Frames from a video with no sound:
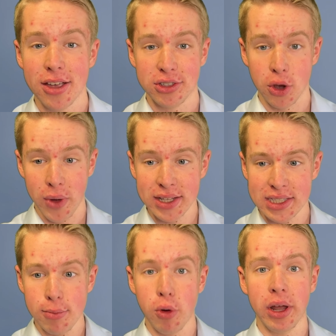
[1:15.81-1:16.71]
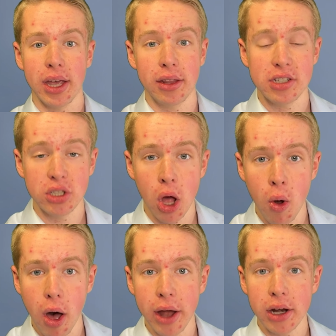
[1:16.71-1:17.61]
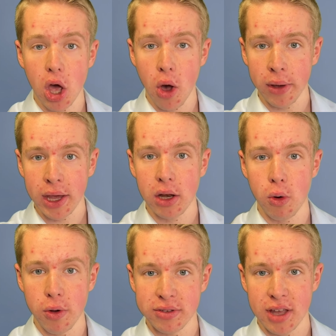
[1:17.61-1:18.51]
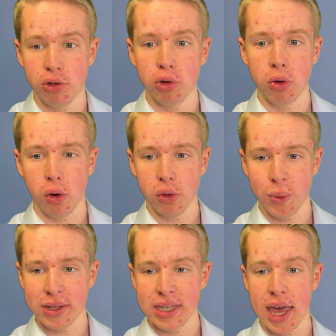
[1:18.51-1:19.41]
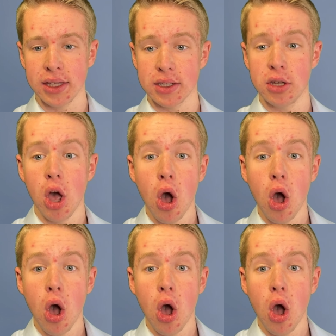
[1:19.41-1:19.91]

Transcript: So Wednesday morning, again, the snow ongoing in north central and northwest Kansas.